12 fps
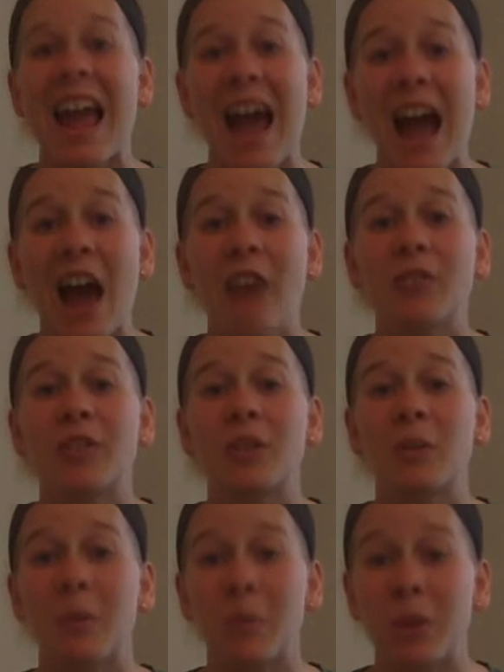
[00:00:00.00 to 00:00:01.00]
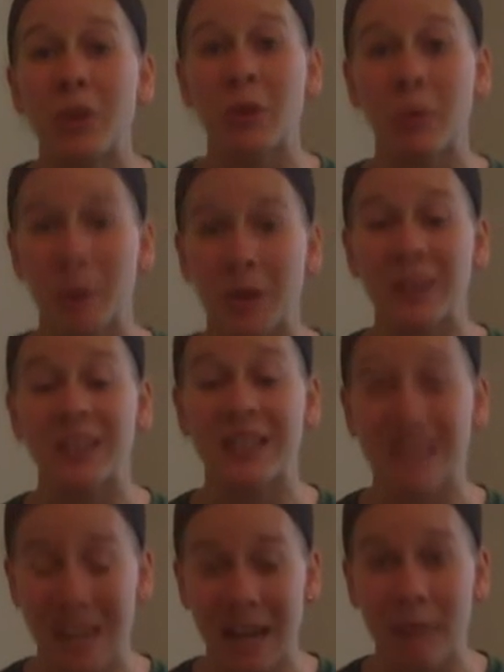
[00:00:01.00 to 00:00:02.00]
after we put the person's
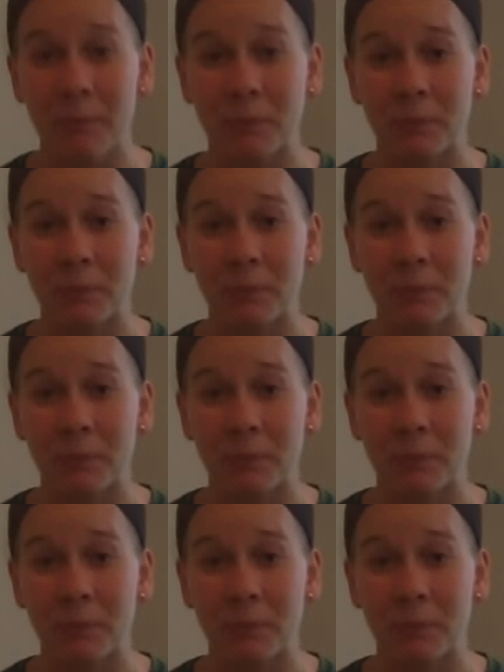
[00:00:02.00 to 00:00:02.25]
name.